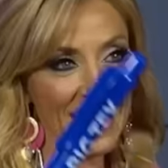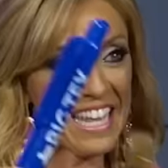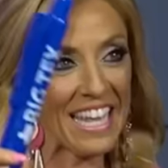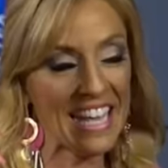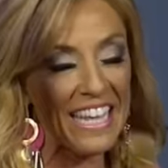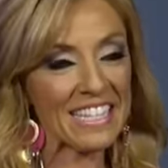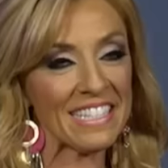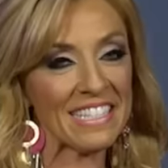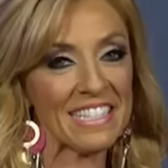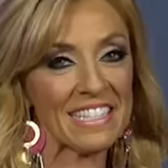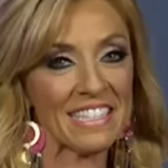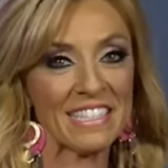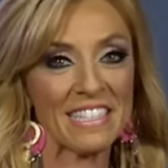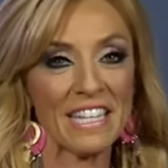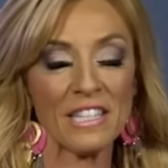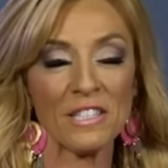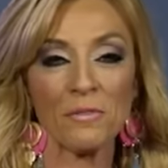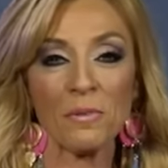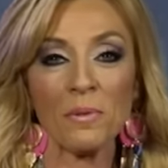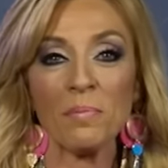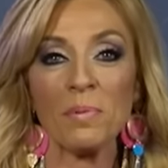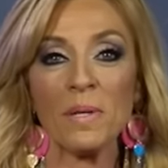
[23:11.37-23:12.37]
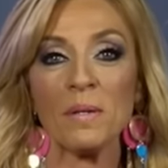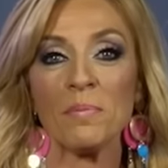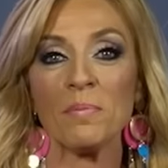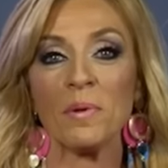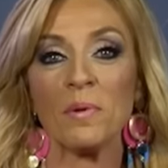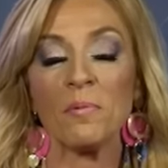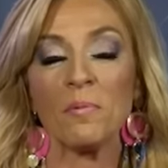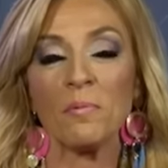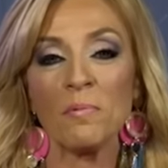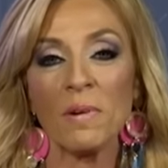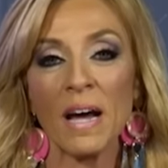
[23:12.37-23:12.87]
is successful people
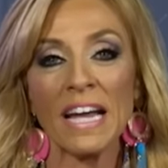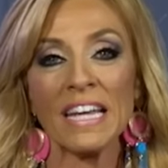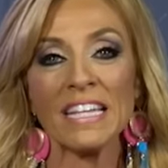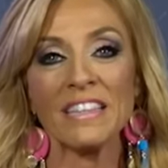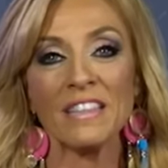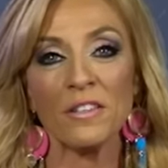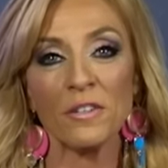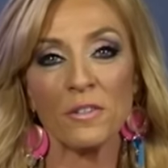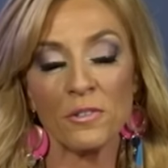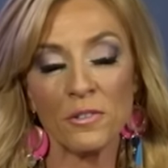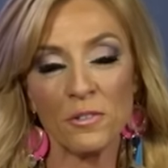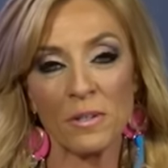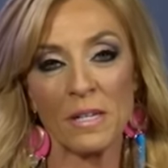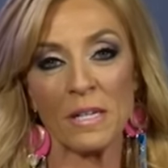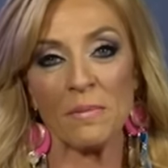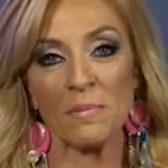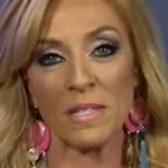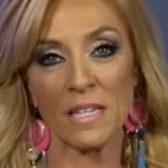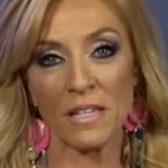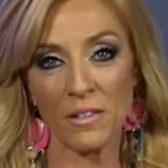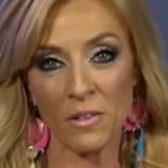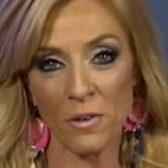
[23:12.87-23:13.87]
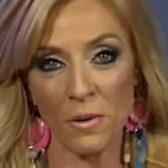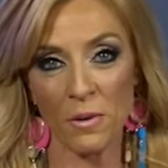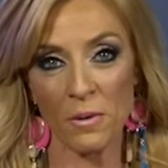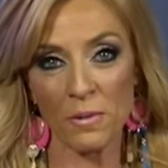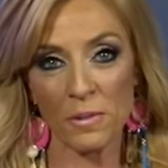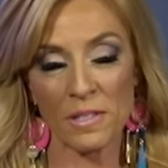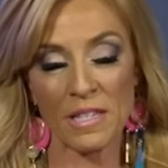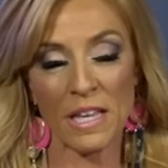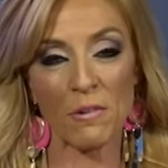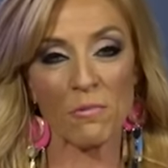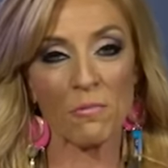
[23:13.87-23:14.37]
write their dreams and
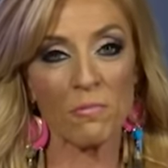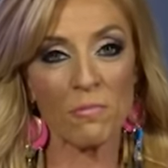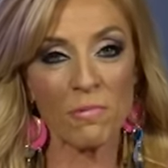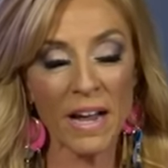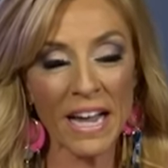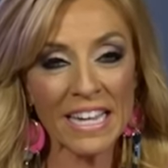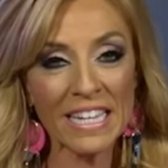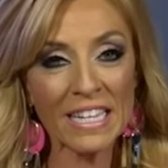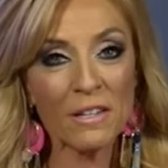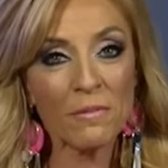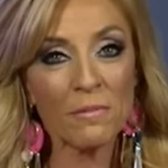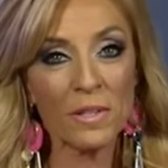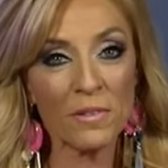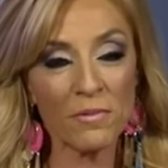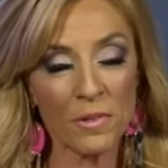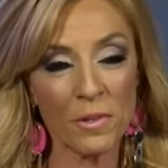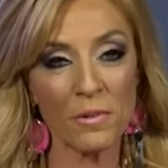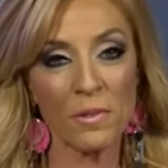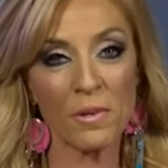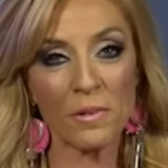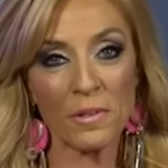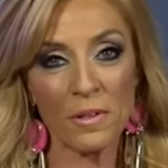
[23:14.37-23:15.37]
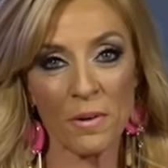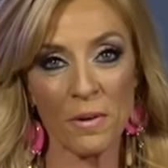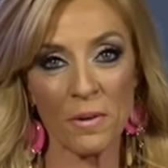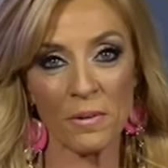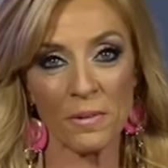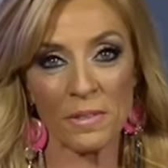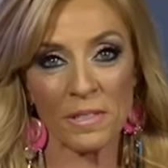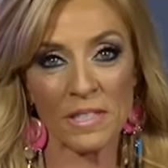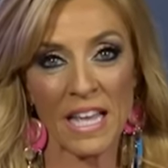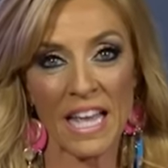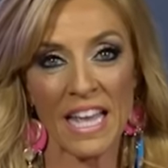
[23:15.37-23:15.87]
goals. They write and review their
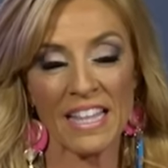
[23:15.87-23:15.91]
goals.